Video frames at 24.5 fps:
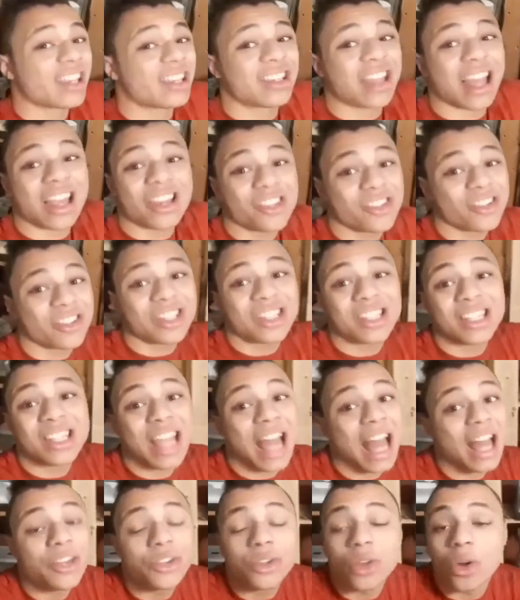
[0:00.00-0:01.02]
As you can see,
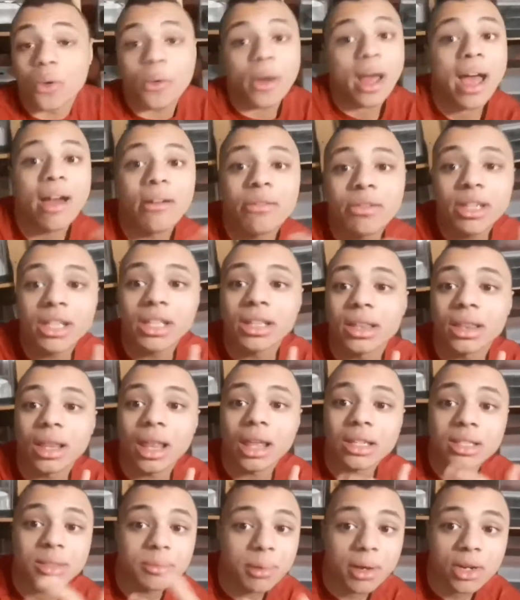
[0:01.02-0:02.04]
I don't have any
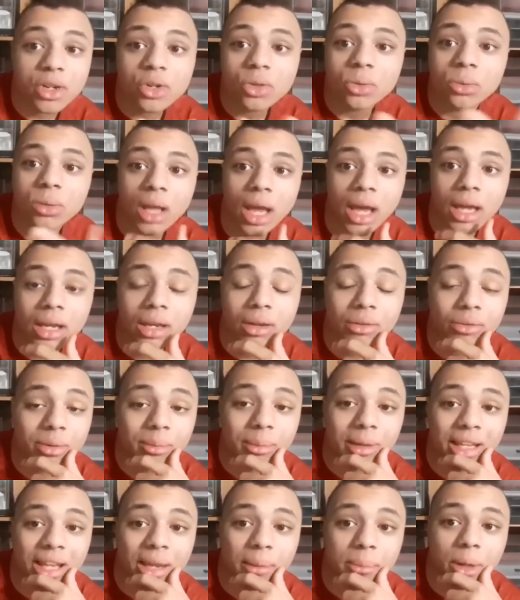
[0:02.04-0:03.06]
special lighting for my
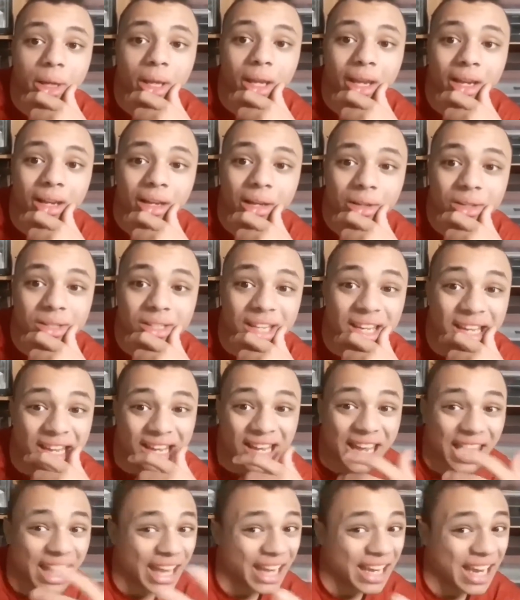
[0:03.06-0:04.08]
leopard geckos,
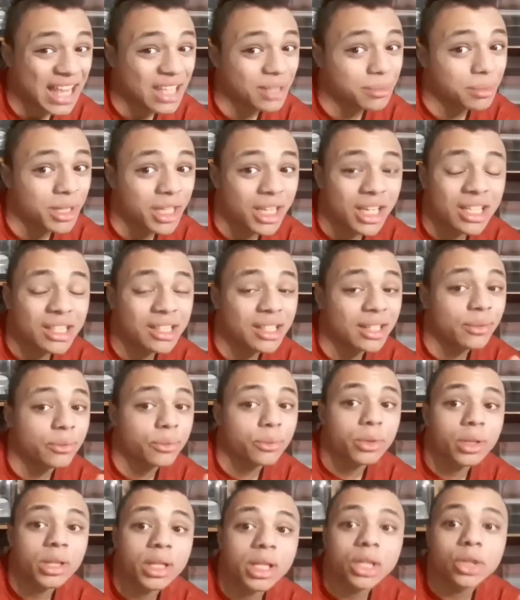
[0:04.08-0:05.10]
and that's because they
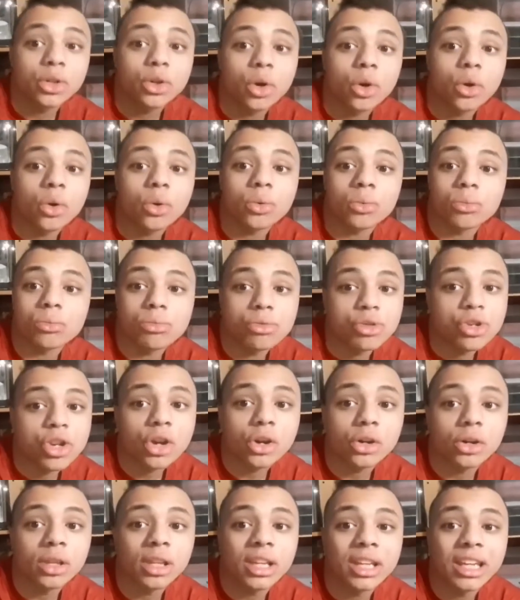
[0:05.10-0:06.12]
really don't
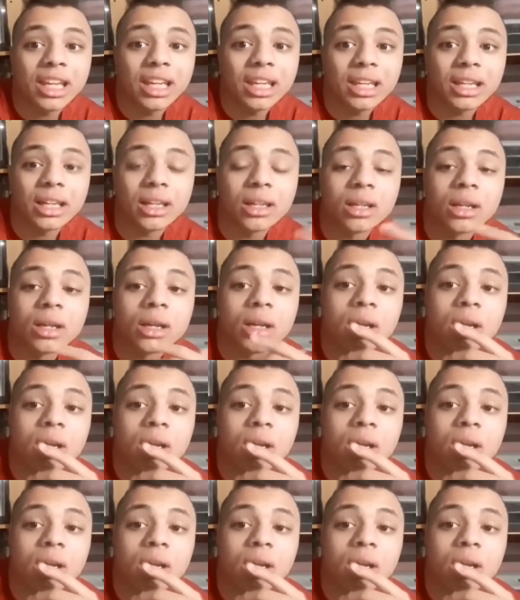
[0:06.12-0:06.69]
generally need it.